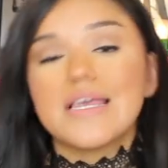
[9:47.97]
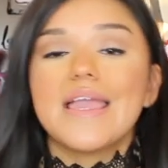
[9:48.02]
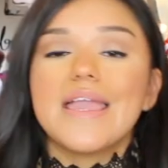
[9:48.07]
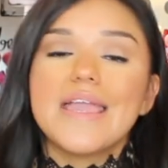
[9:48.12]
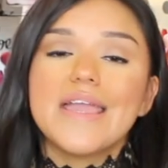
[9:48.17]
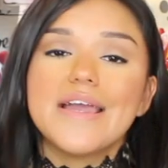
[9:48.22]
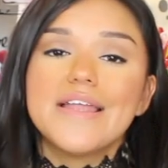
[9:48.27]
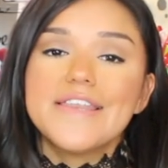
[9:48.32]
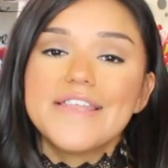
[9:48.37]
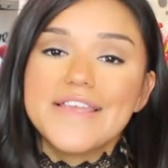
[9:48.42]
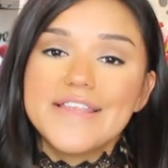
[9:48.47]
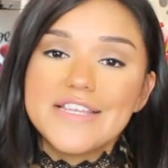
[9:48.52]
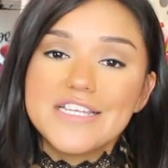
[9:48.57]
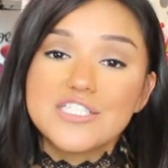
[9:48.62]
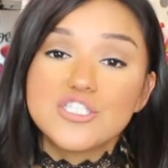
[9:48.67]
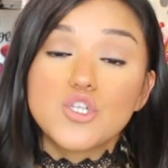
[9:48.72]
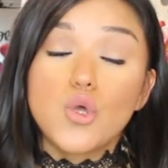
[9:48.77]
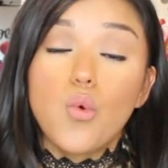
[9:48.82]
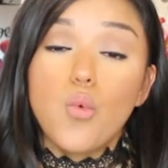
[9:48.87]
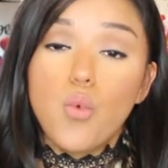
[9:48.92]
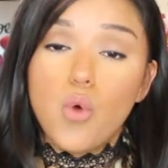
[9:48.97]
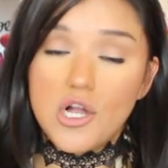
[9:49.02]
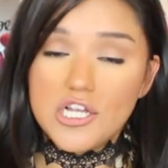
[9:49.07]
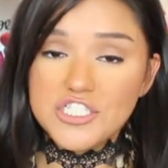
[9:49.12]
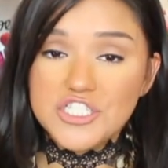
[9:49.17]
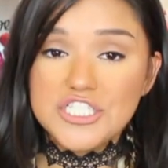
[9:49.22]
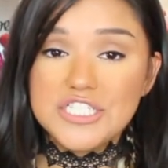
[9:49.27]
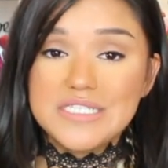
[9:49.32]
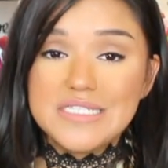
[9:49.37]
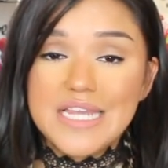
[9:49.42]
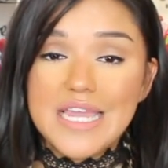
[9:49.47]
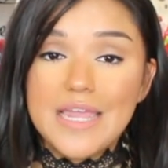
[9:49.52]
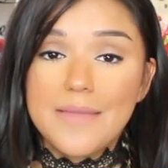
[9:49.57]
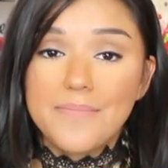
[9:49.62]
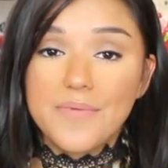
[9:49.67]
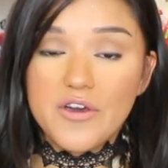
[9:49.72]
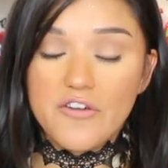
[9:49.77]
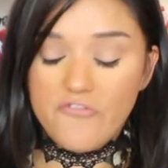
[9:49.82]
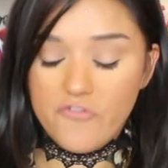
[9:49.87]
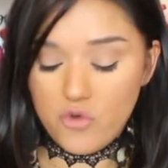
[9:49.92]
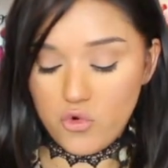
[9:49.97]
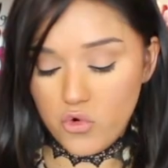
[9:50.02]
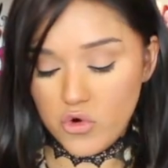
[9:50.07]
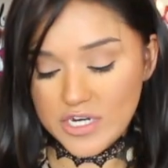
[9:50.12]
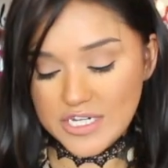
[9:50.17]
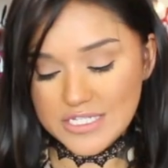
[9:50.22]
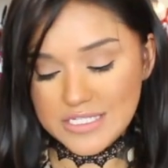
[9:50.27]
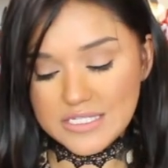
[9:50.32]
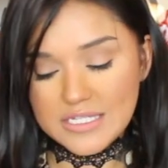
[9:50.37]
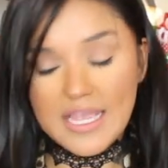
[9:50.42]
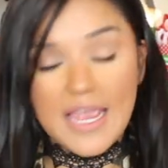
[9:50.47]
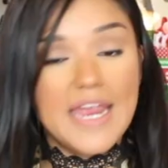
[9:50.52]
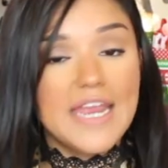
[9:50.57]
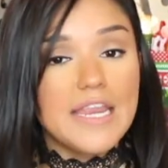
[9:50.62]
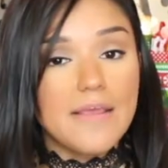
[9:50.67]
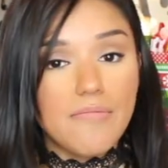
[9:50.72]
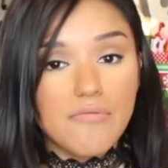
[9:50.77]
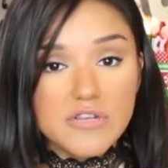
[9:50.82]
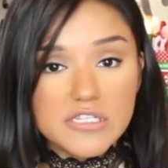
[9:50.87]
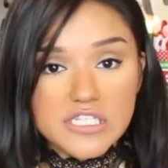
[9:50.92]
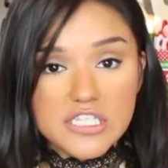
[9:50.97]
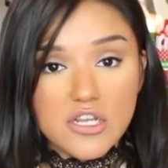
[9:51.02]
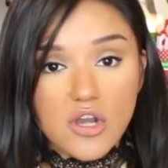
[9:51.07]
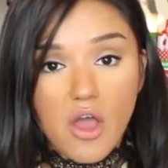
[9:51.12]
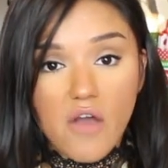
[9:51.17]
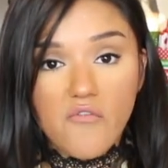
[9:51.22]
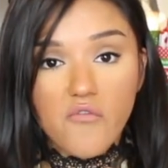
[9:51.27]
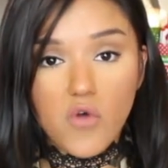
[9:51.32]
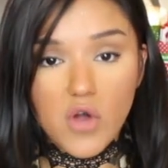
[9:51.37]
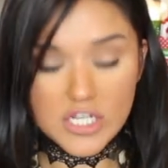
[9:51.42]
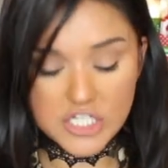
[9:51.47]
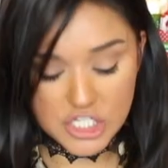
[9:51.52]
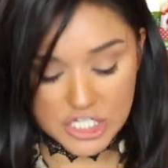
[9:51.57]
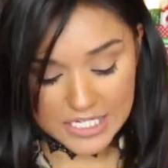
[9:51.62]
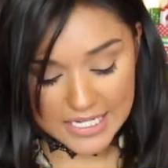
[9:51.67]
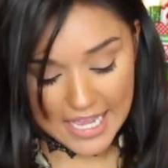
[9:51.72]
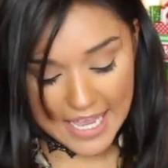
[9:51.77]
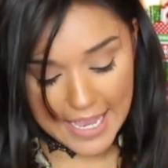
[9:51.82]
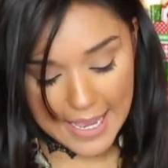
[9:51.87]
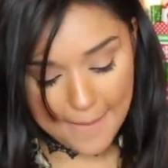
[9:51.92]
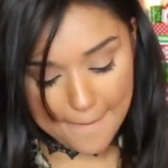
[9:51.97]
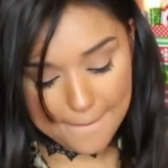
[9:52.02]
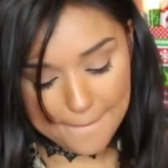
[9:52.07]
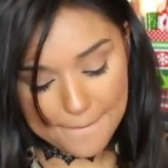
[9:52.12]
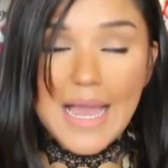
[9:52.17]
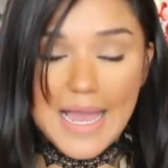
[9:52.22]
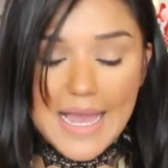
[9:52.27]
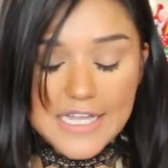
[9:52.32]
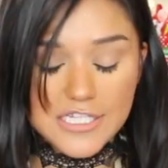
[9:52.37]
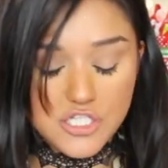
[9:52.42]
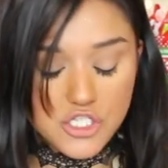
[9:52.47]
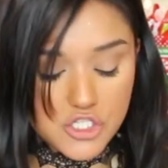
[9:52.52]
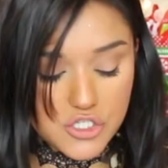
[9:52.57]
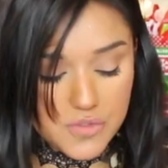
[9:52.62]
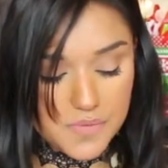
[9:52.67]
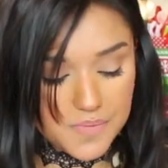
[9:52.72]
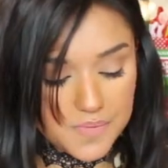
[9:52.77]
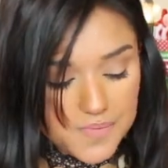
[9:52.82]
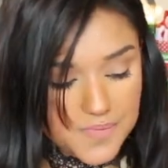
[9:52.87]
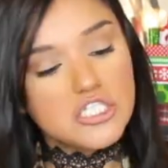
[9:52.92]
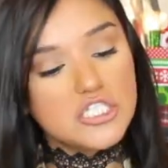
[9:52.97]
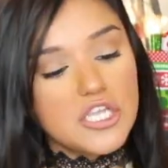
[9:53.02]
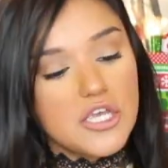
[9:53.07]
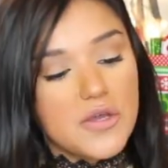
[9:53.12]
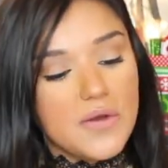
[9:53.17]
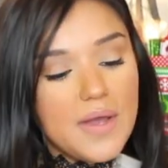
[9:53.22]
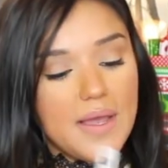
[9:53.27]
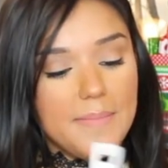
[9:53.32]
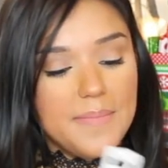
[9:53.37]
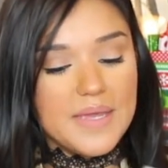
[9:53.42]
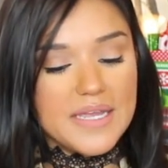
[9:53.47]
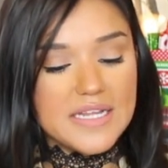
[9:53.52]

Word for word: And it is washi tape, of course. 80% off washi tape, I had to. So I